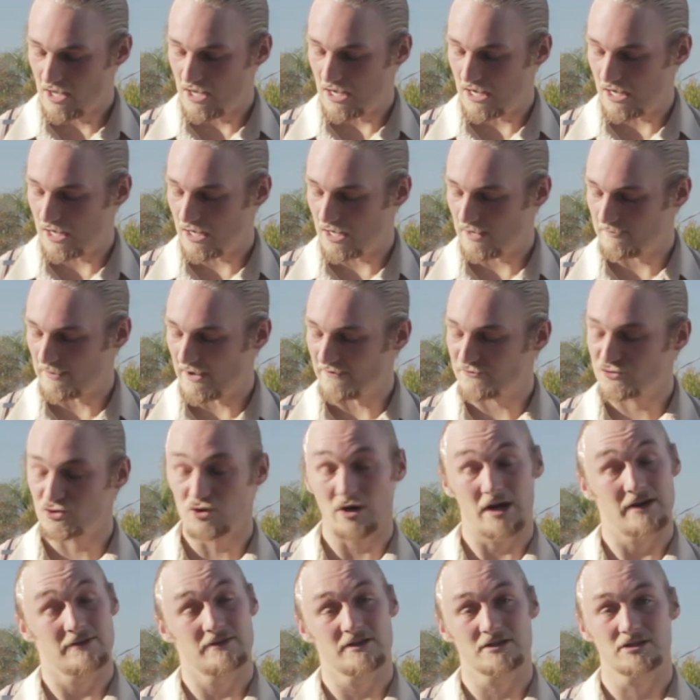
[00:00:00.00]
I've
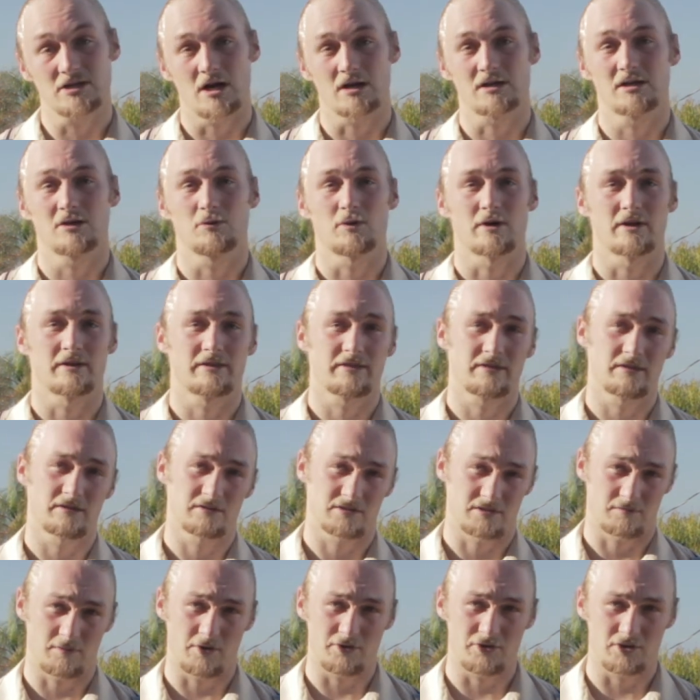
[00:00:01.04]
tried this cocktail with
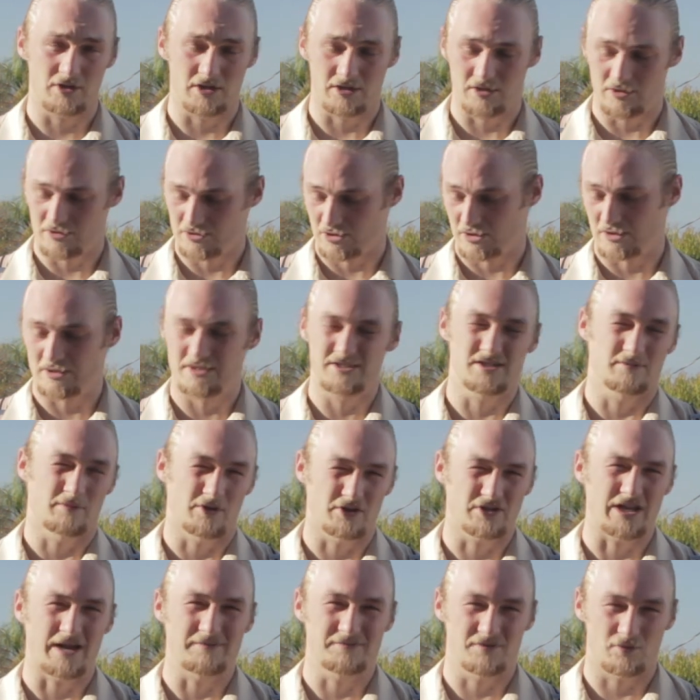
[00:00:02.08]
some other liquors, or at least some
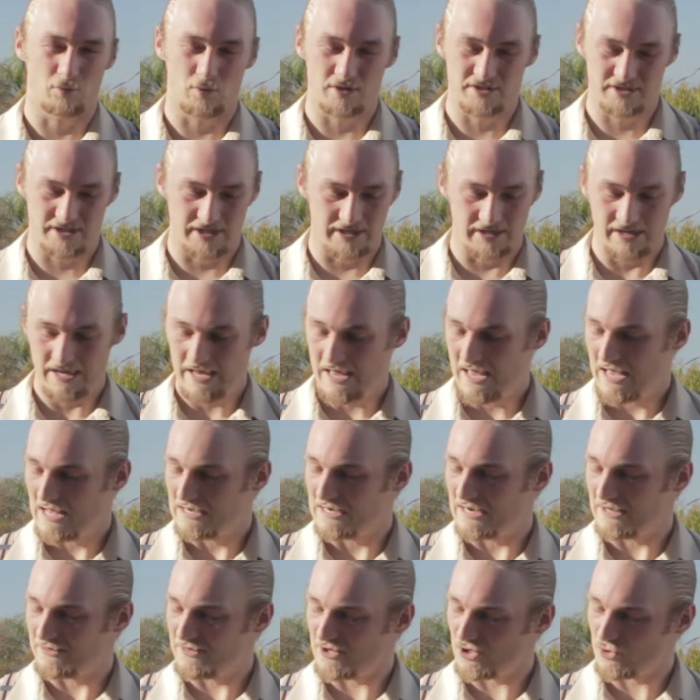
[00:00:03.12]
other types of whiskey,
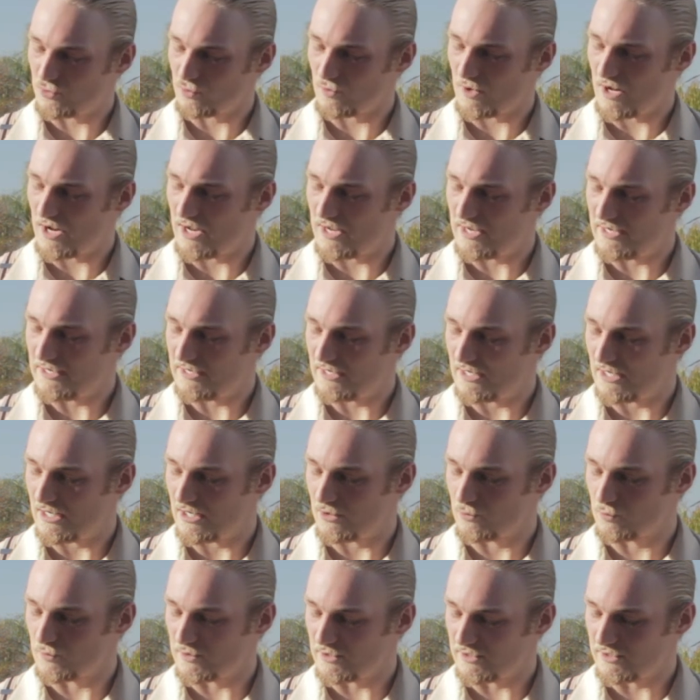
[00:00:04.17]
and I think rye
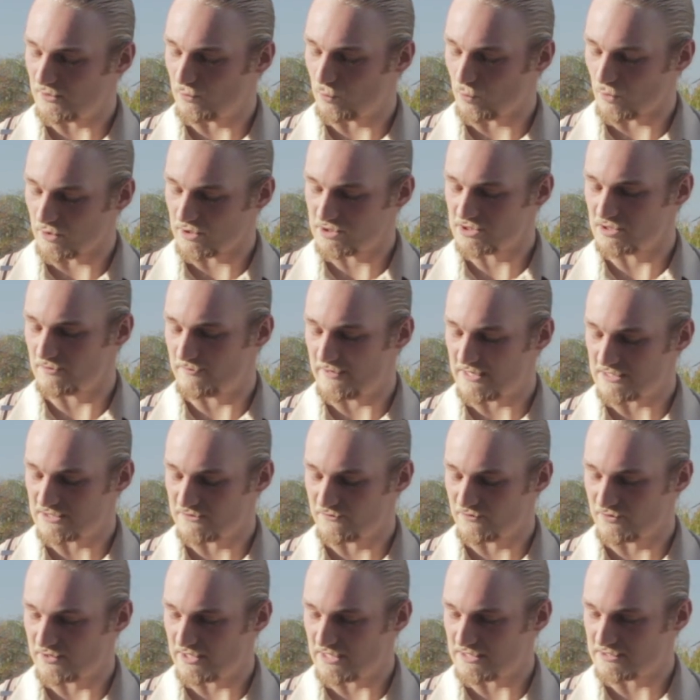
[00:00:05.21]
really works the best
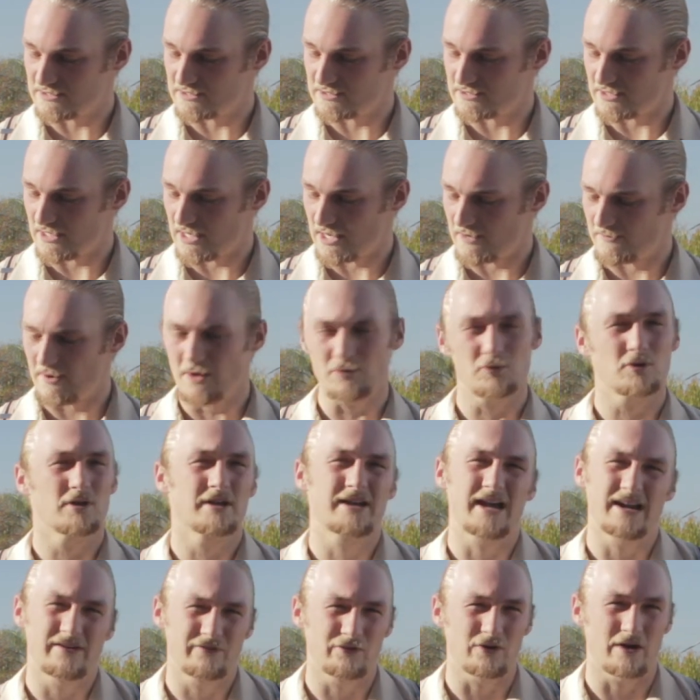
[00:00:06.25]
for this, and really
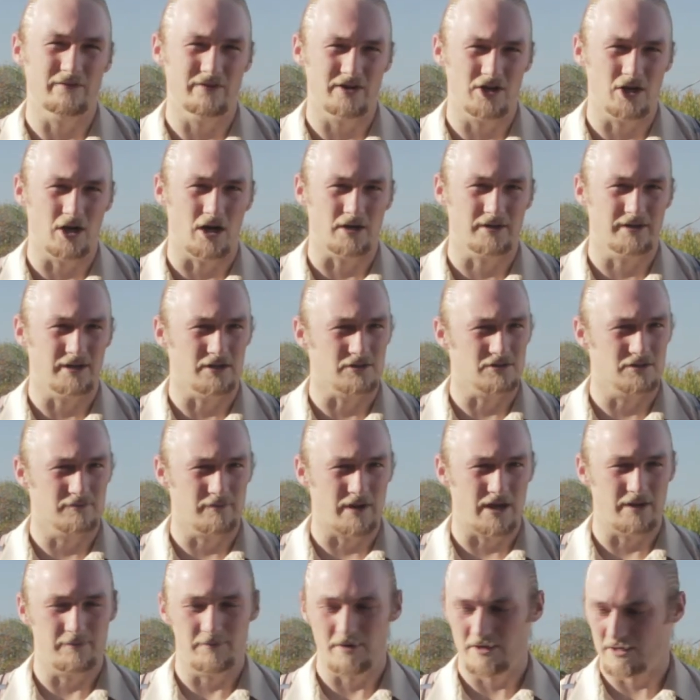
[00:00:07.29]
kind of for any cocktails in
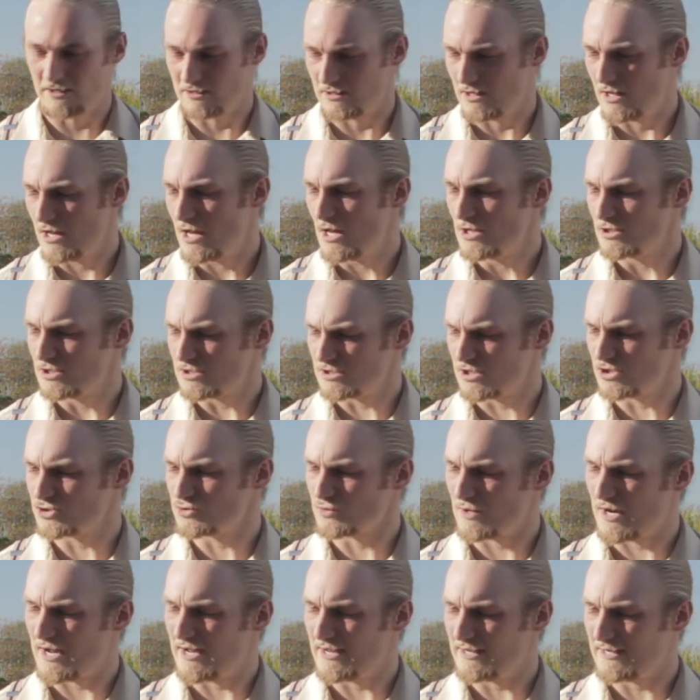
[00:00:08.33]
my opinion, just because
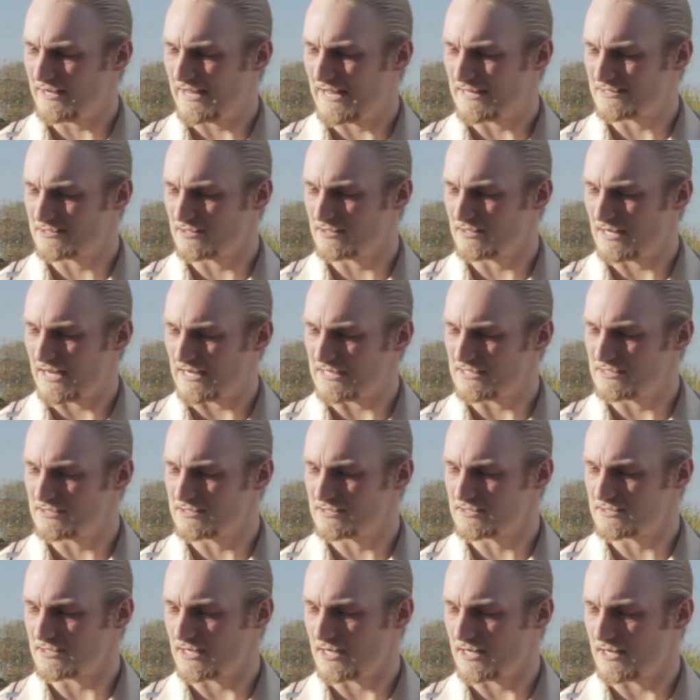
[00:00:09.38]
rye has a
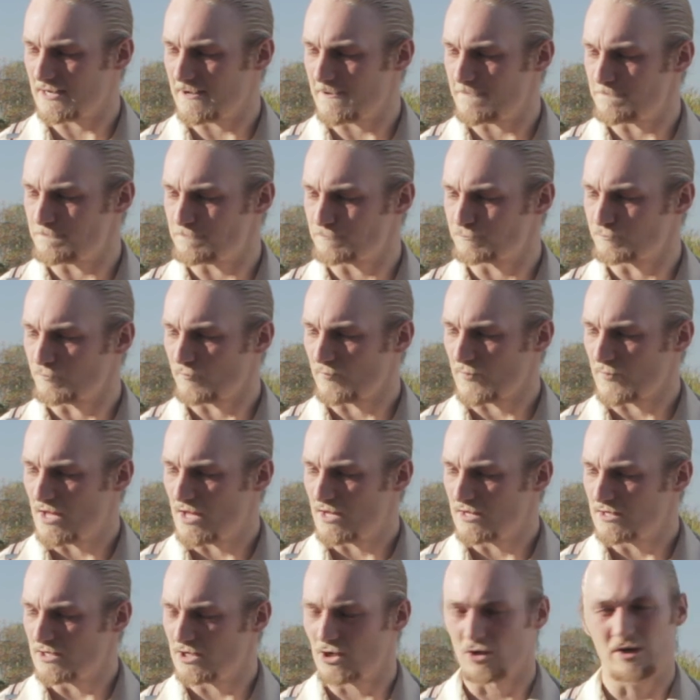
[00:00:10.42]
nice, kind
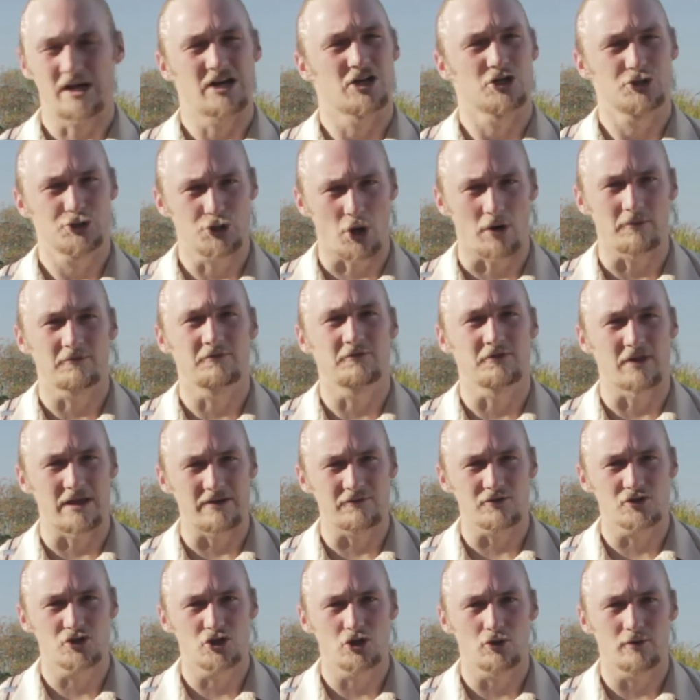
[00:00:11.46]
of sharp
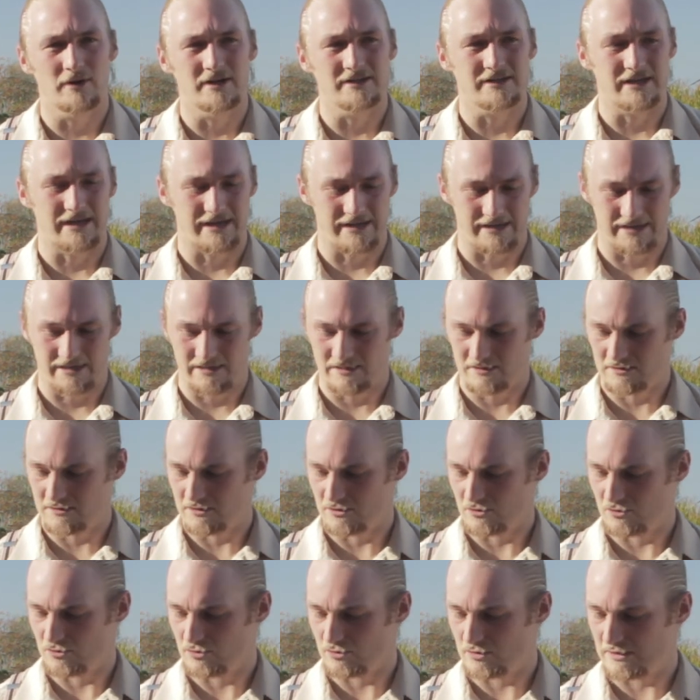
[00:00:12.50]
flavor to it,
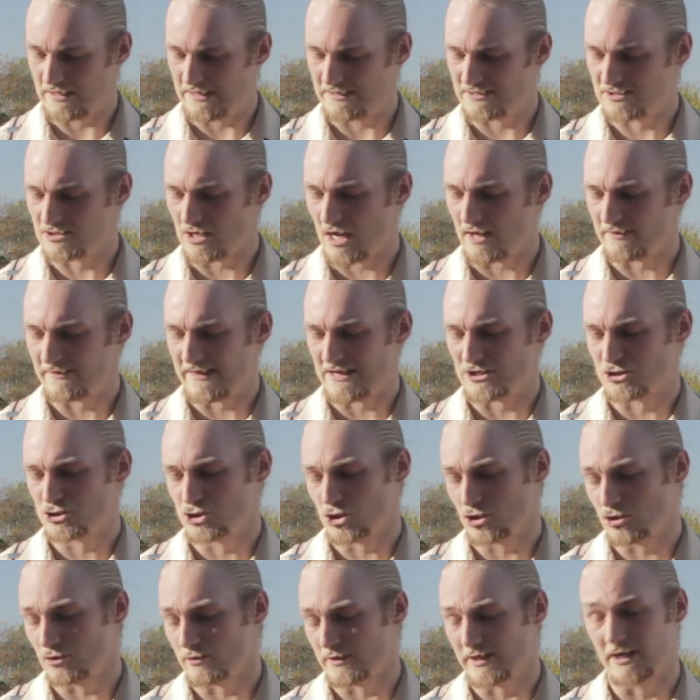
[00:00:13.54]
and it's not that
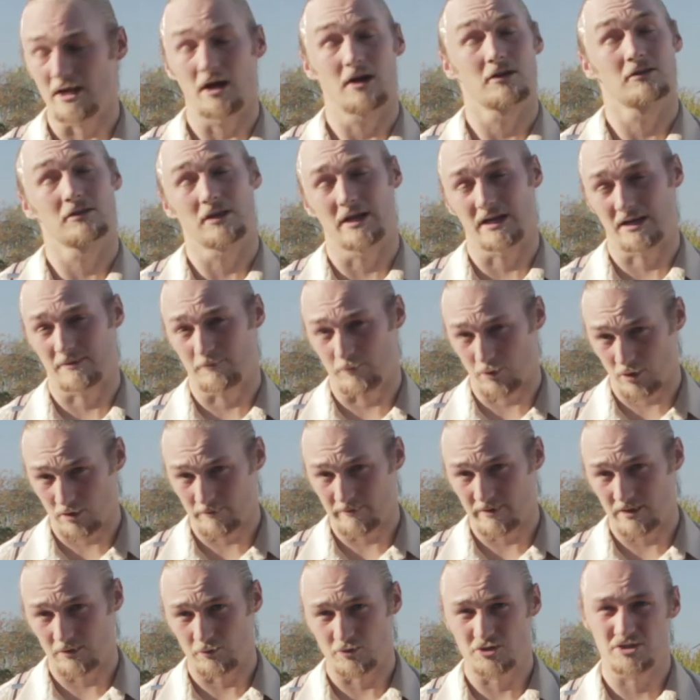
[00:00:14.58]
sugary, unlike
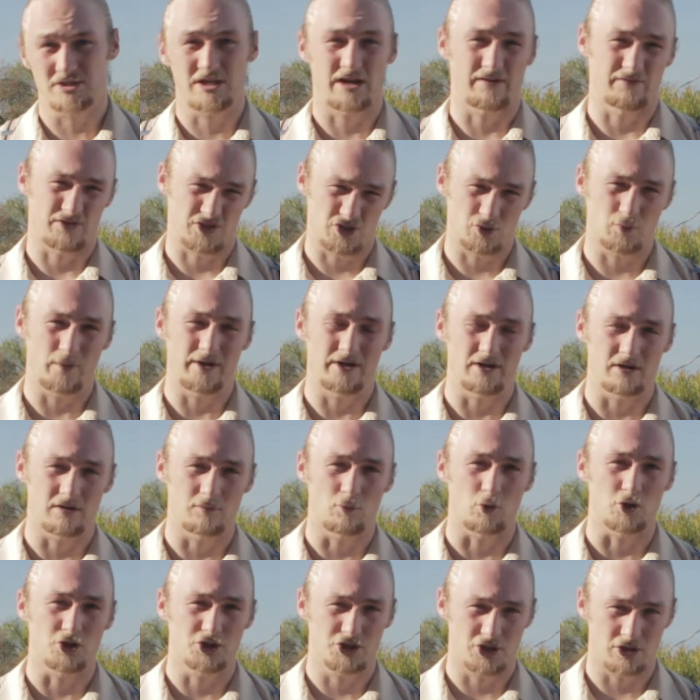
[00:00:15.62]
bourbon, which is kind of a sweeter,
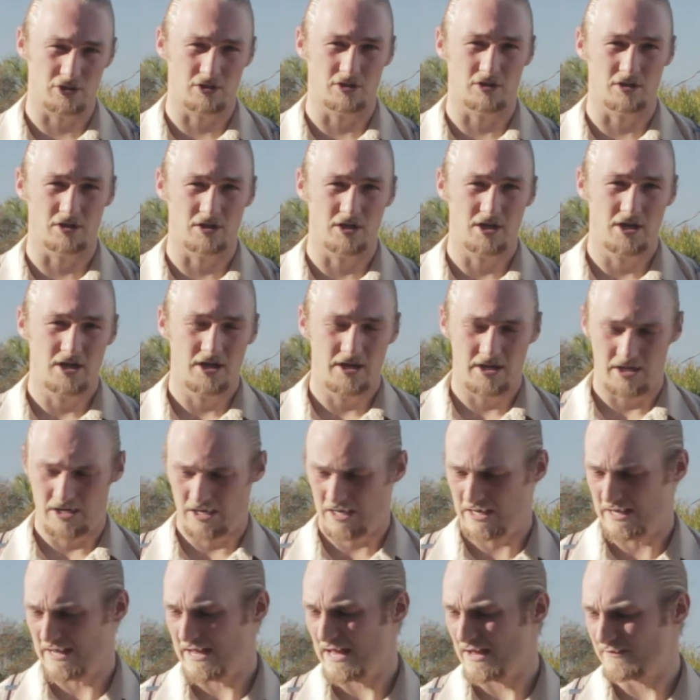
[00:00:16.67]
more
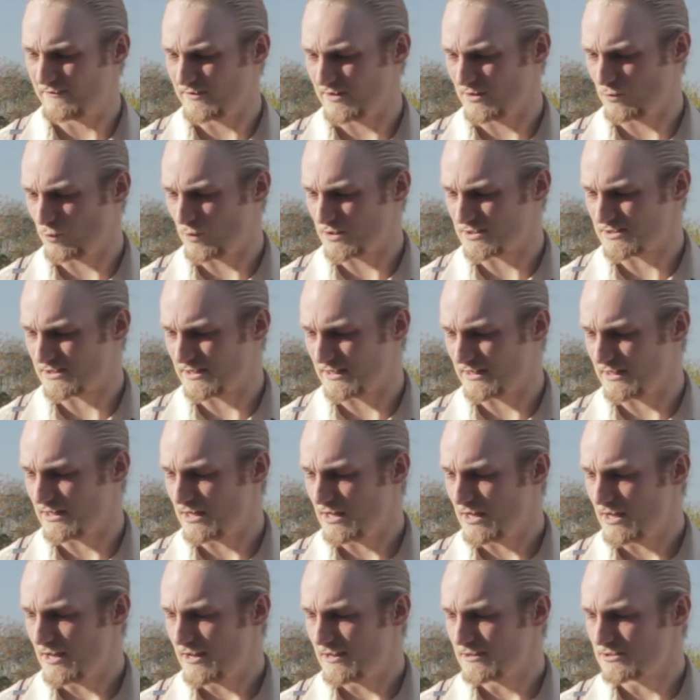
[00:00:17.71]
sugar-heavy whiskey.
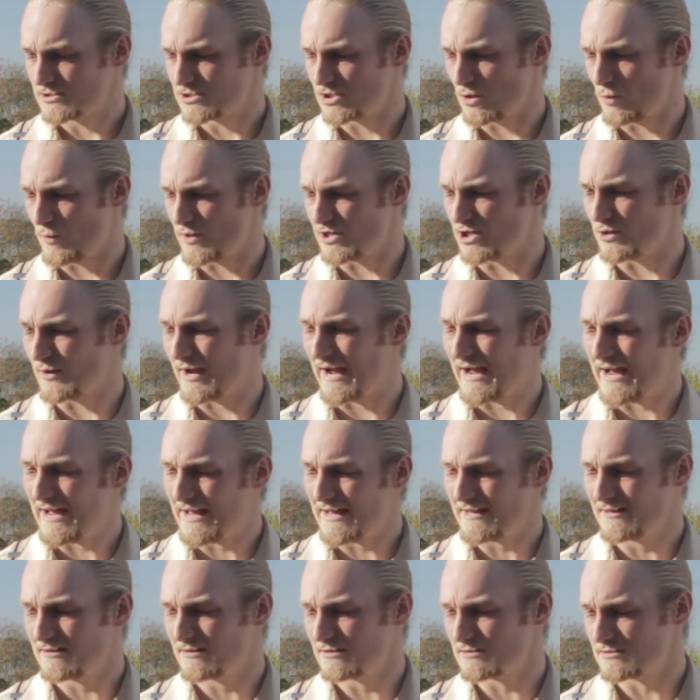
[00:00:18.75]
So when you
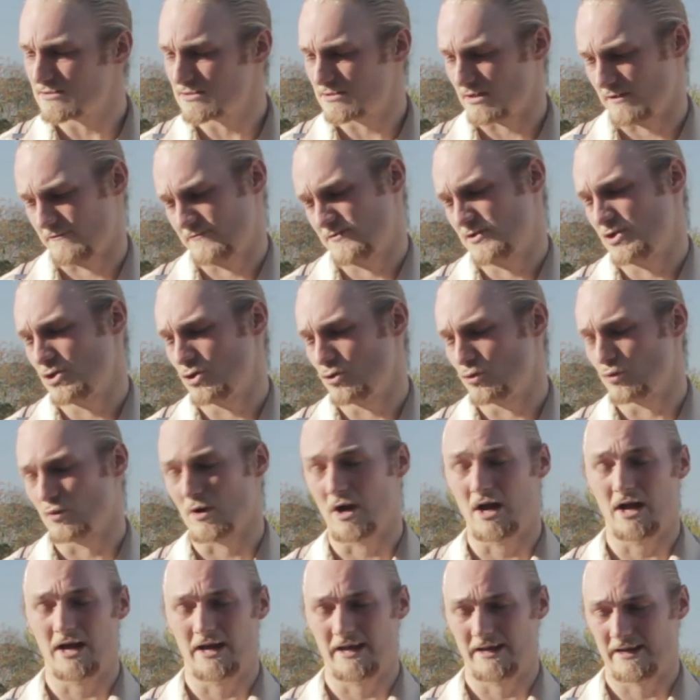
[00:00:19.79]
add stuff to
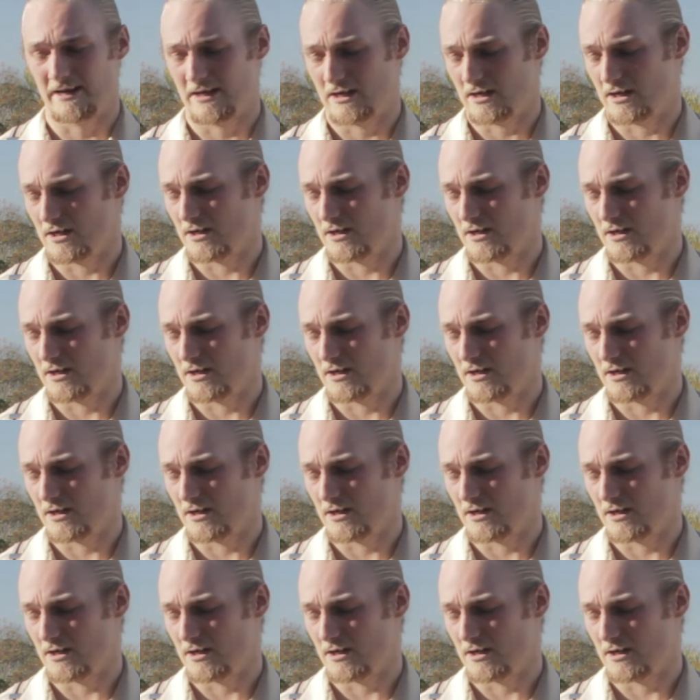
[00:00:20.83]
rye,